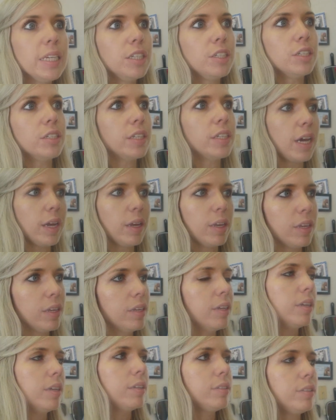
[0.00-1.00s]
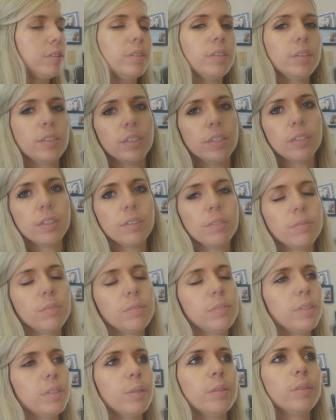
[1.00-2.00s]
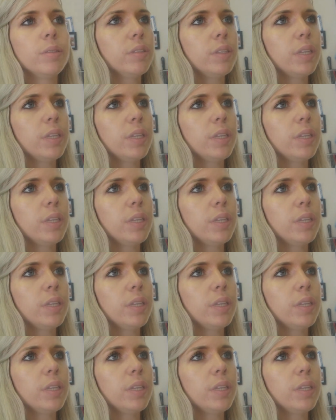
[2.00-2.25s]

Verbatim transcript: it's just like doing